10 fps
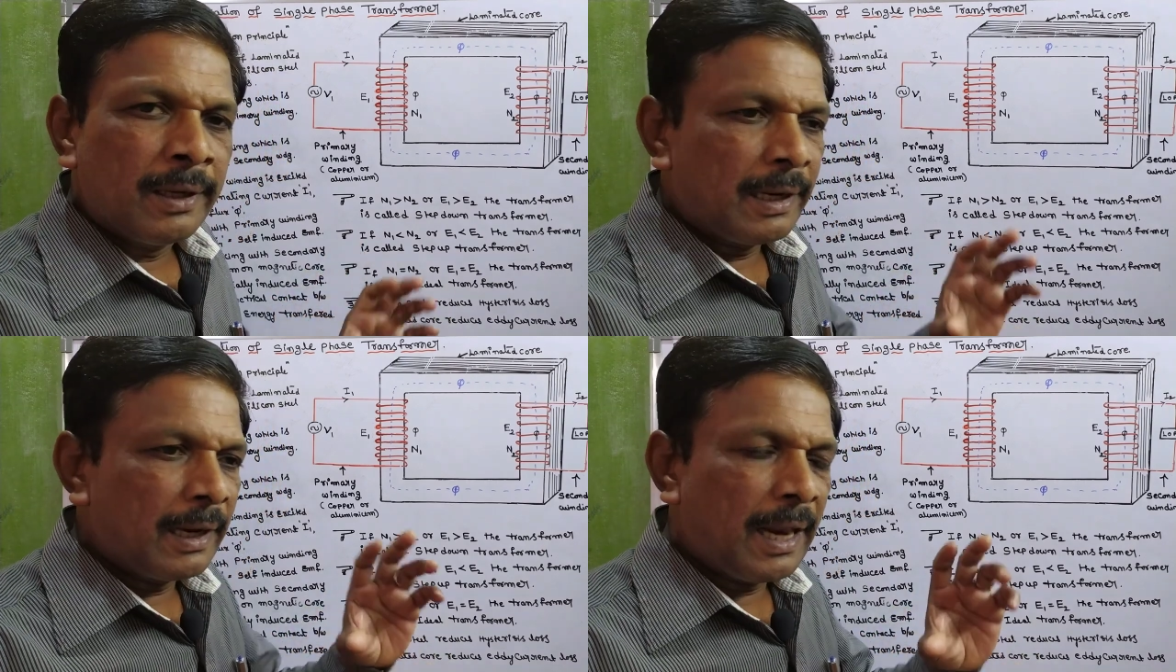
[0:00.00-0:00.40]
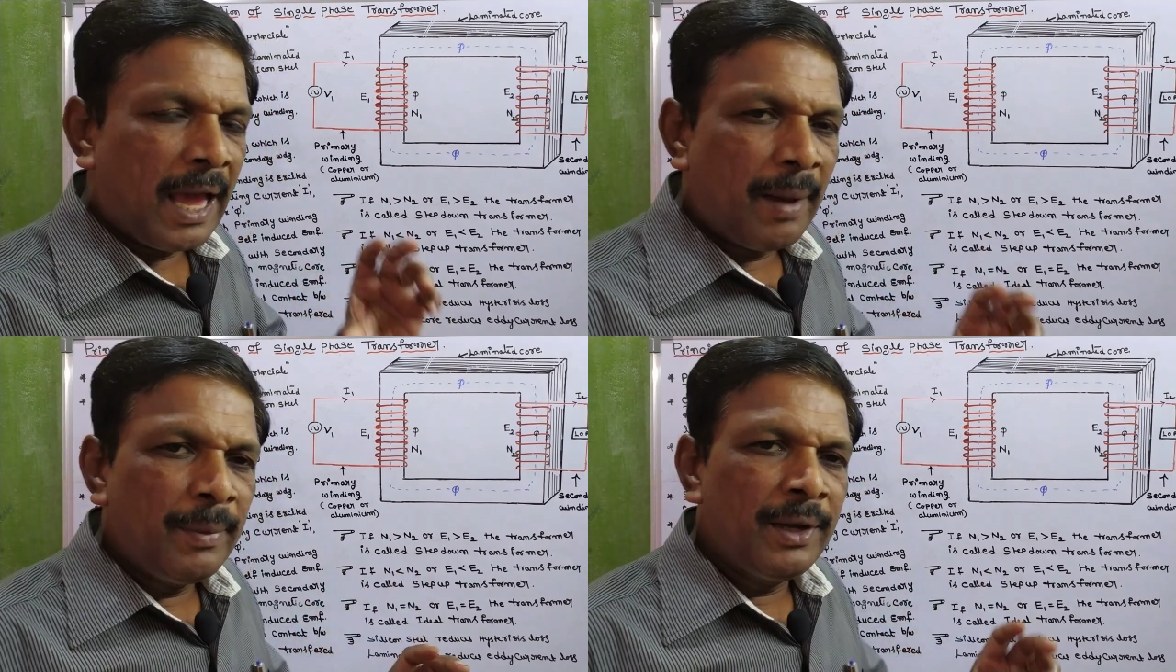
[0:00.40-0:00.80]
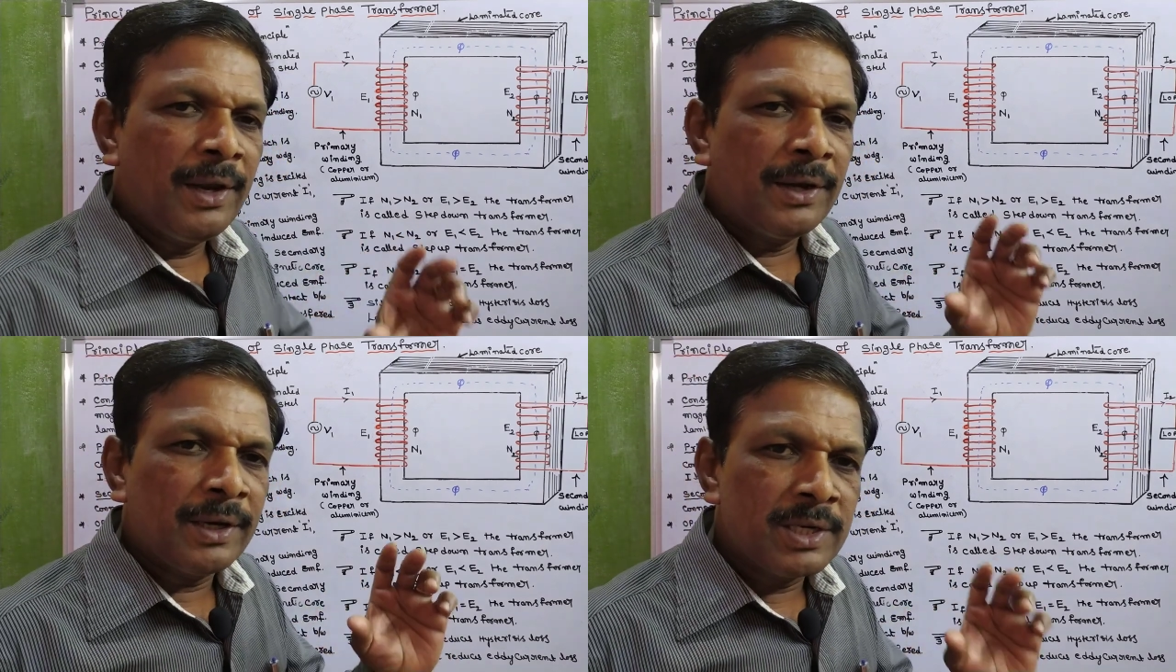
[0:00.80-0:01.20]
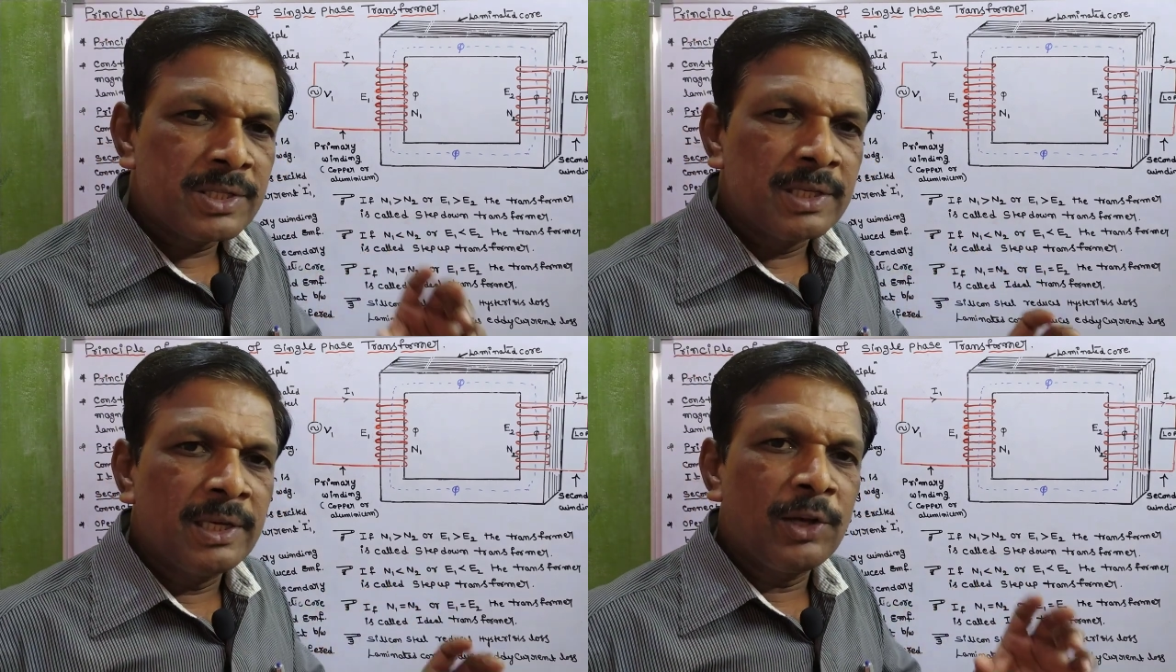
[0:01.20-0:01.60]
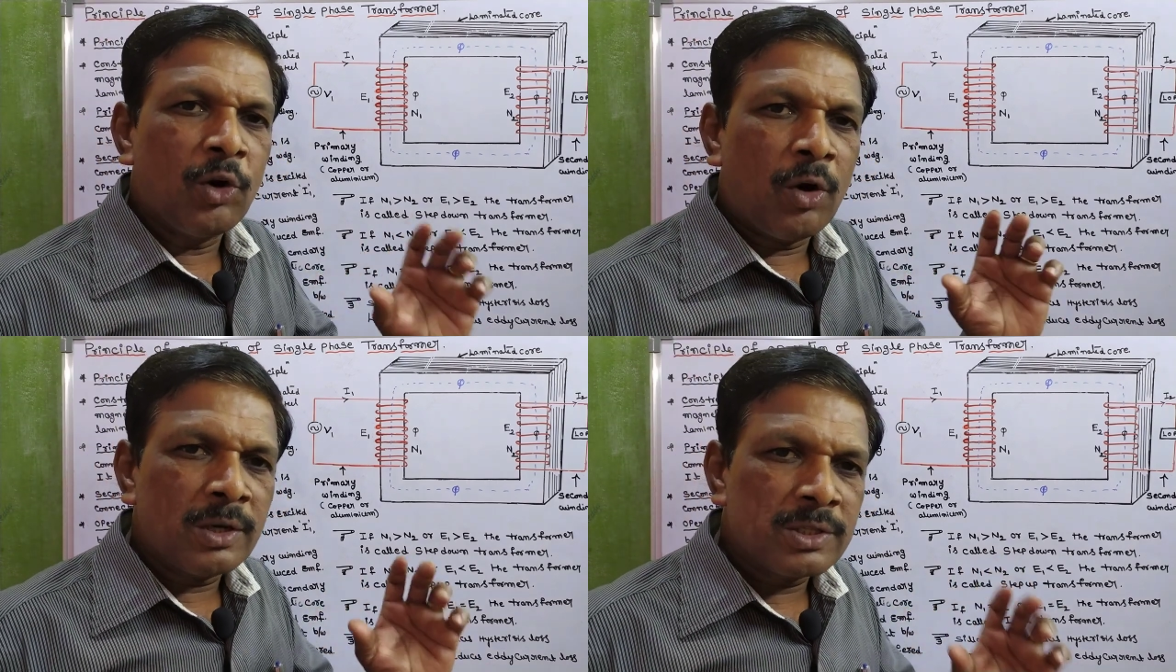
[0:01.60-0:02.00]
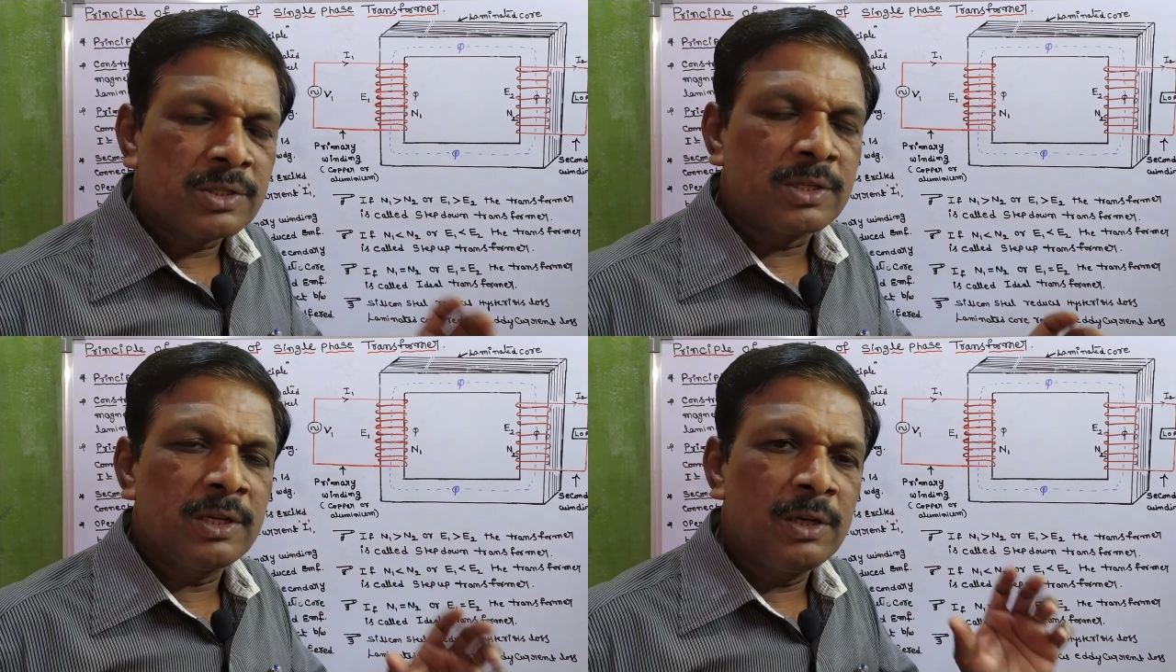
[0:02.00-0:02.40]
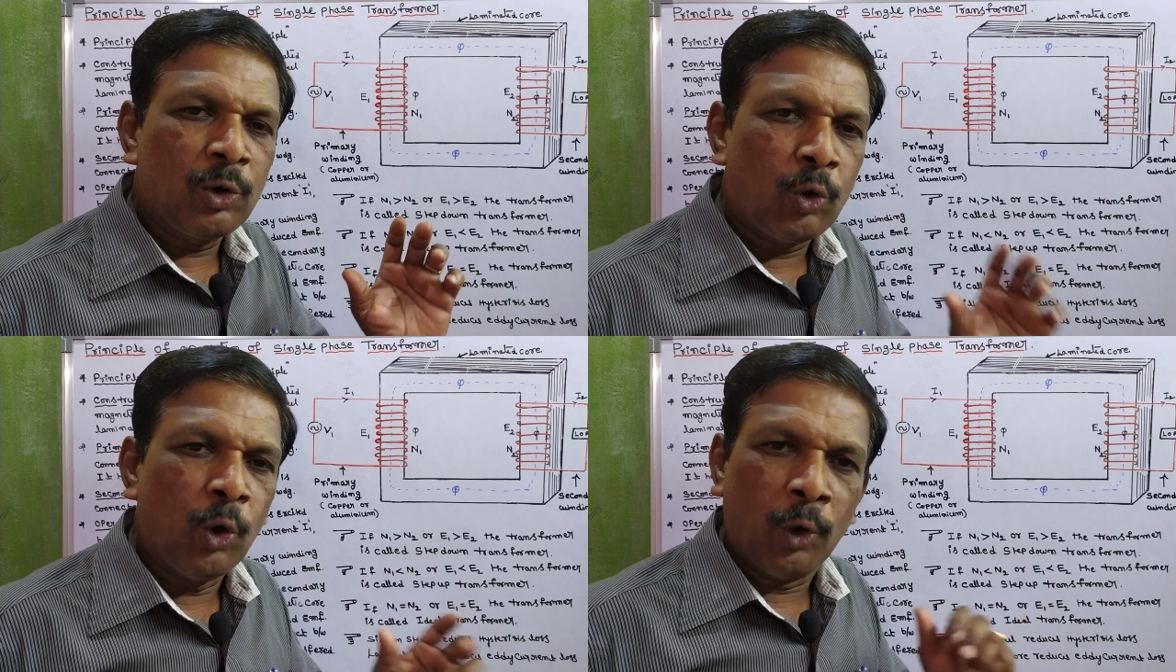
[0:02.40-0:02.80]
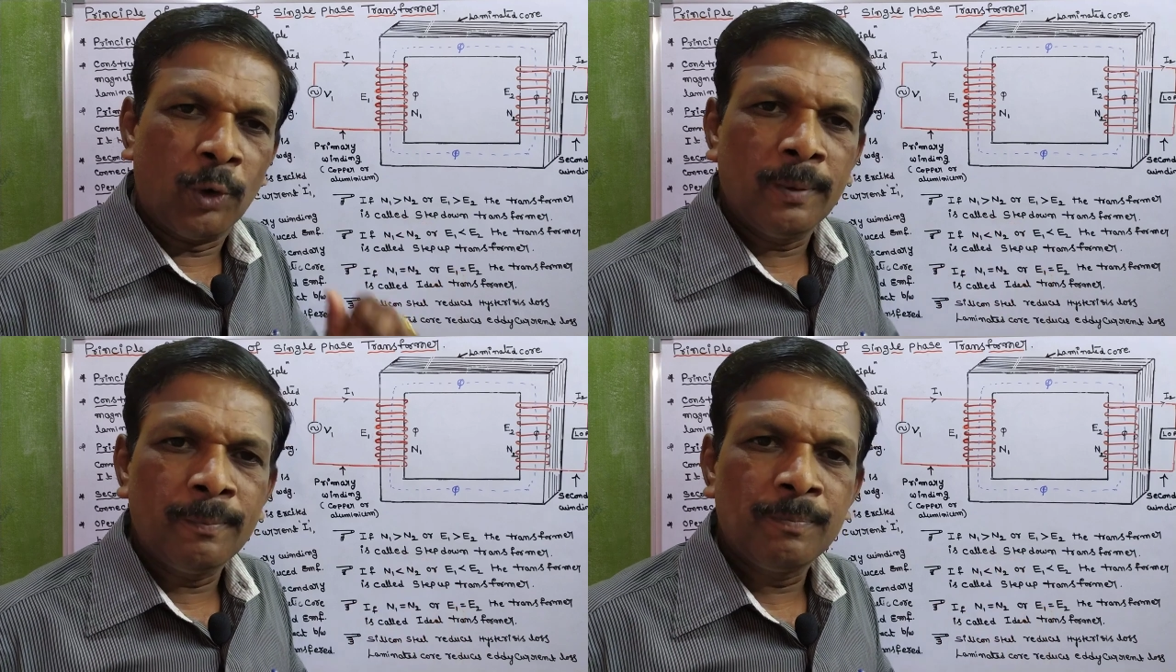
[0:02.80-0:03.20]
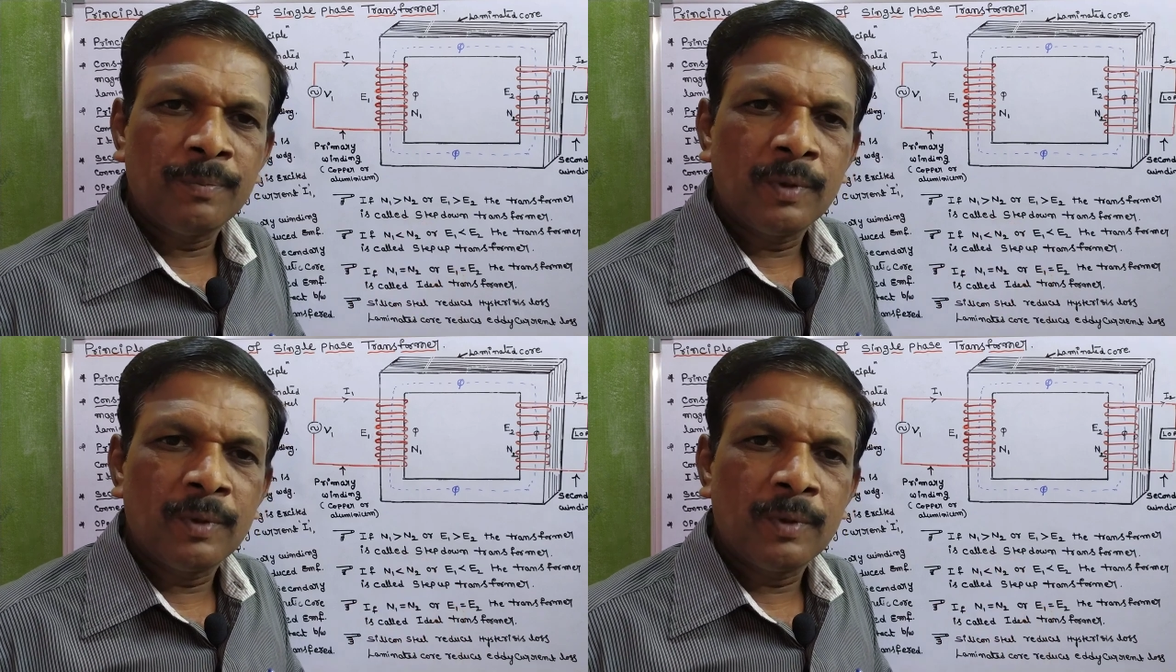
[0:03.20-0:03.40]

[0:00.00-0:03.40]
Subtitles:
laminated silicon steel core,